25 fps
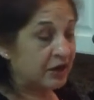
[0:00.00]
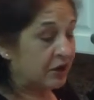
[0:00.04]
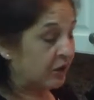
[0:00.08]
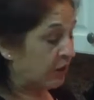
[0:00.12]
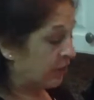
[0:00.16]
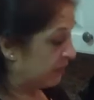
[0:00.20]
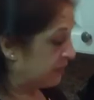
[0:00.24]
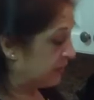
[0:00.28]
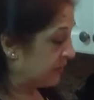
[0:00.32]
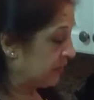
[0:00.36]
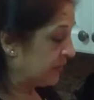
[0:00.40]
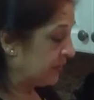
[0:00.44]

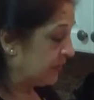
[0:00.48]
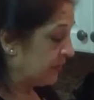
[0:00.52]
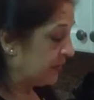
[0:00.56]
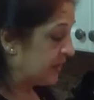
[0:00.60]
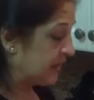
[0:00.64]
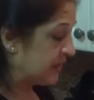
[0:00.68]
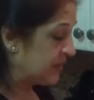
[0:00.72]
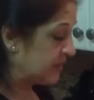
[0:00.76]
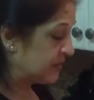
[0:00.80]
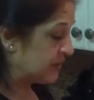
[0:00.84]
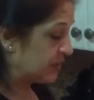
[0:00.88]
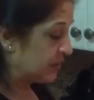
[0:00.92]
of your
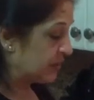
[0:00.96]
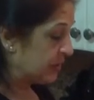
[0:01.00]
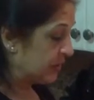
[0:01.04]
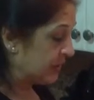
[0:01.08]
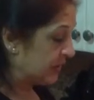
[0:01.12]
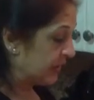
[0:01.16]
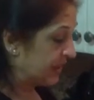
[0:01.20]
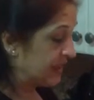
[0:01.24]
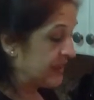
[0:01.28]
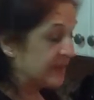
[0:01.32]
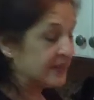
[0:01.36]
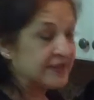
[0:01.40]
curry is not
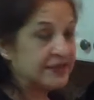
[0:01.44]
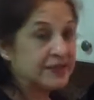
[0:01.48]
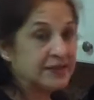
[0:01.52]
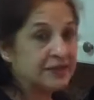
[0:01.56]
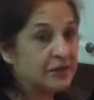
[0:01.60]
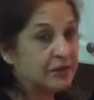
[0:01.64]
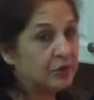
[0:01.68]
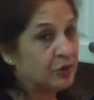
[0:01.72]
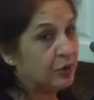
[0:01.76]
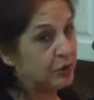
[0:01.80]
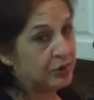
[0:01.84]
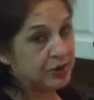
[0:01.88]
nice,
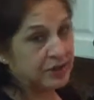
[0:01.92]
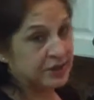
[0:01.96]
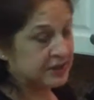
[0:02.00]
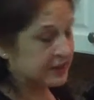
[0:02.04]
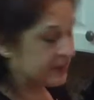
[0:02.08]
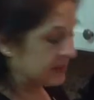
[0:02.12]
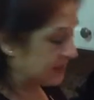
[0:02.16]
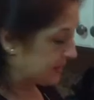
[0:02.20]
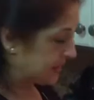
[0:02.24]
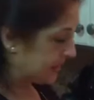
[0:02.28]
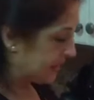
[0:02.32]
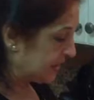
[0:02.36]
nor is
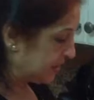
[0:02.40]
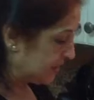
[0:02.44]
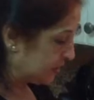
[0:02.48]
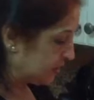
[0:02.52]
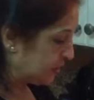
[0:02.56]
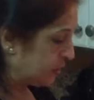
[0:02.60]
the taste.